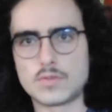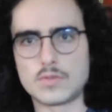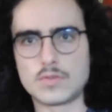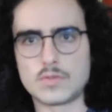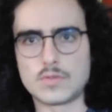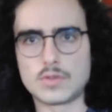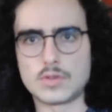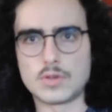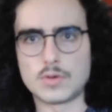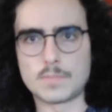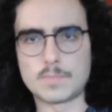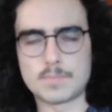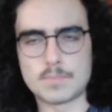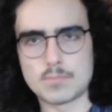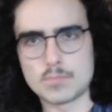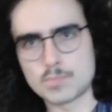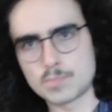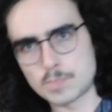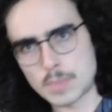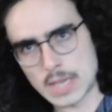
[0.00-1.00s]
you know,
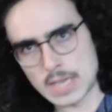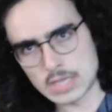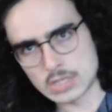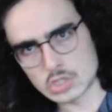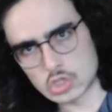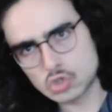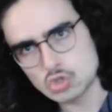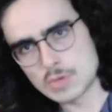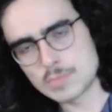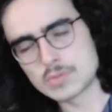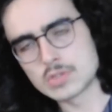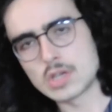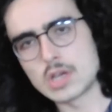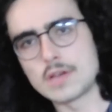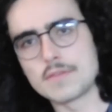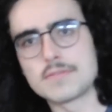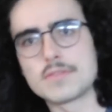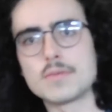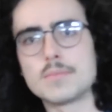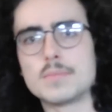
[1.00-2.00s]
paint strips
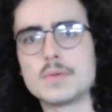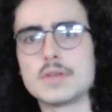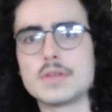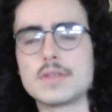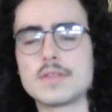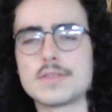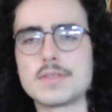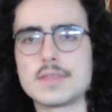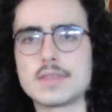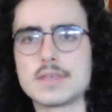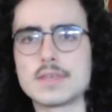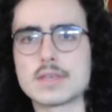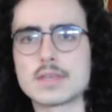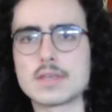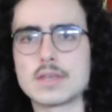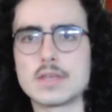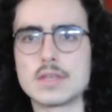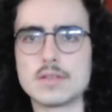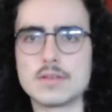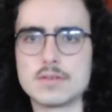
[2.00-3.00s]
off the thing,
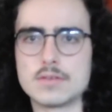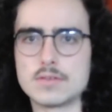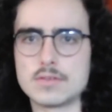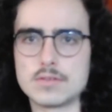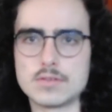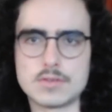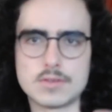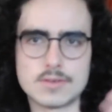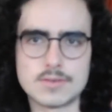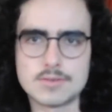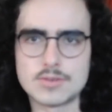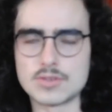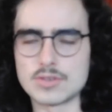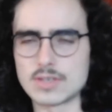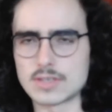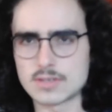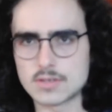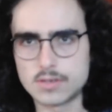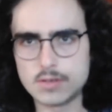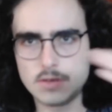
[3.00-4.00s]
and, you know, you're
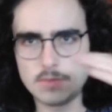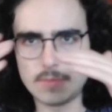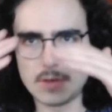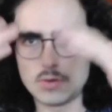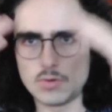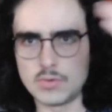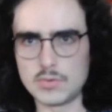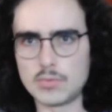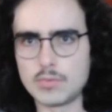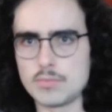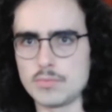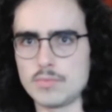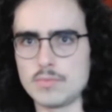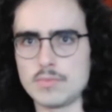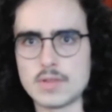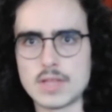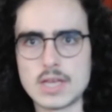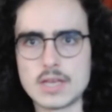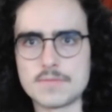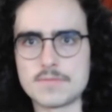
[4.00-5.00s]
like, oh, my whole
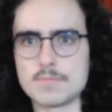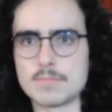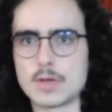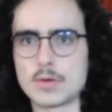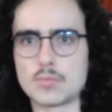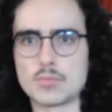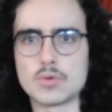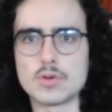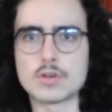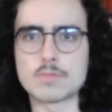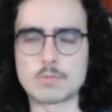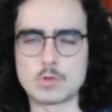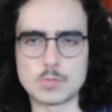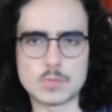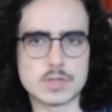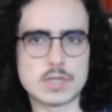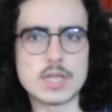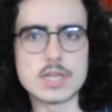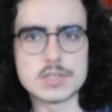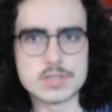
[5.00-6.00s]
life and my work, my
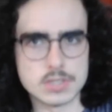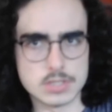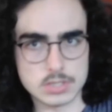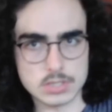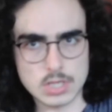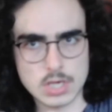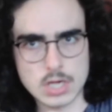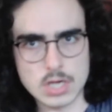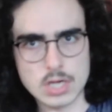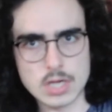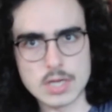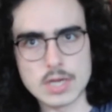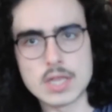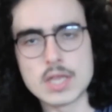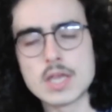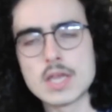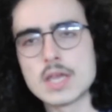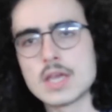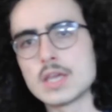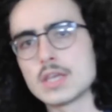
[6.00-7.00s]
reputation is gone.
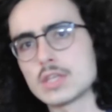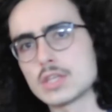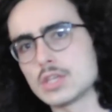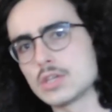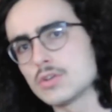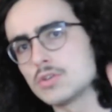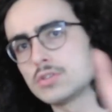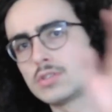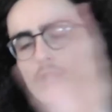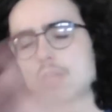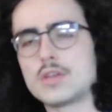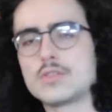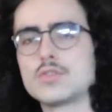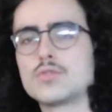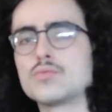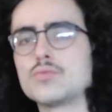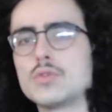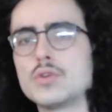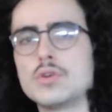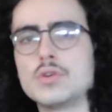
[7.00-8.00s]
Years down the
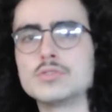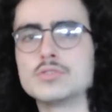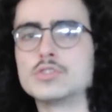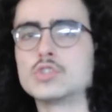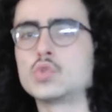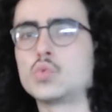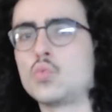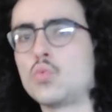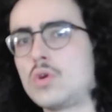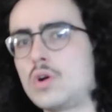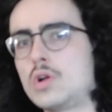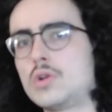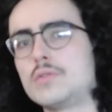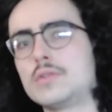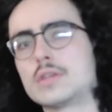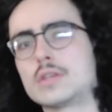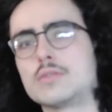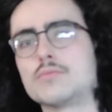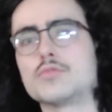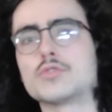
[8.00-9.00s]
road, you're just
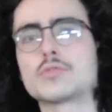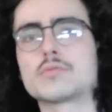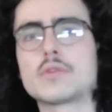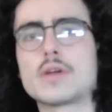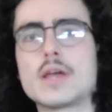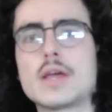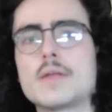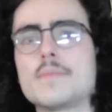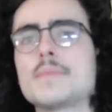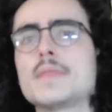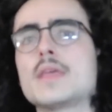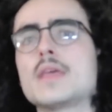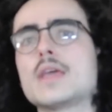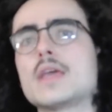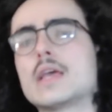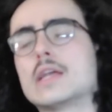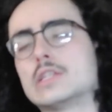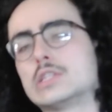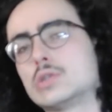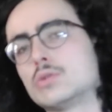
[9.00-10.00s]
wallowing in regret,
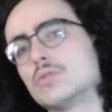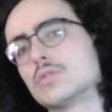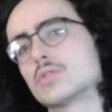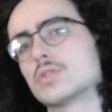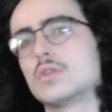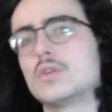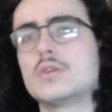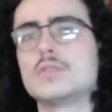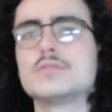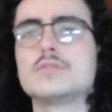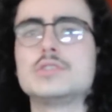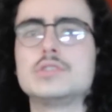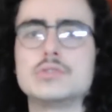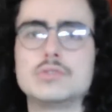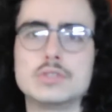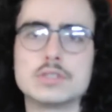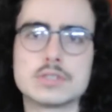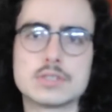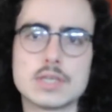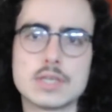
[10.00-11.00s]
and someone calls you
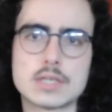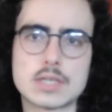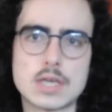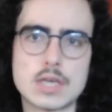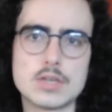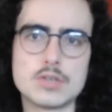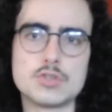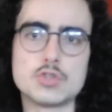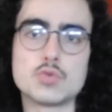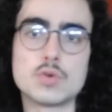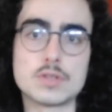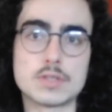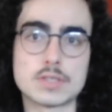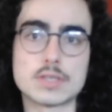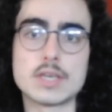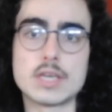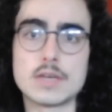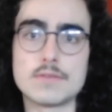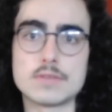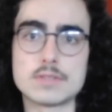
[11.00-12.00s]
and it's like, hey, do you want the
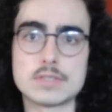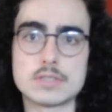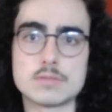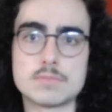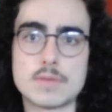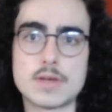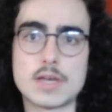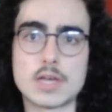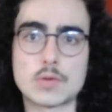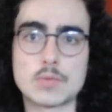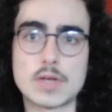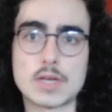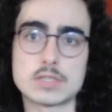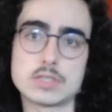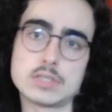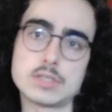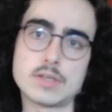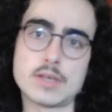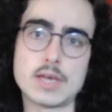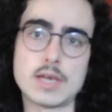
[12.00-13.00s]
canvases back? We actually
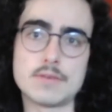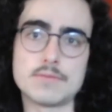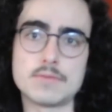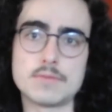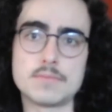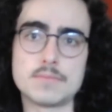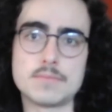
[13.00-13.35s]
still have them.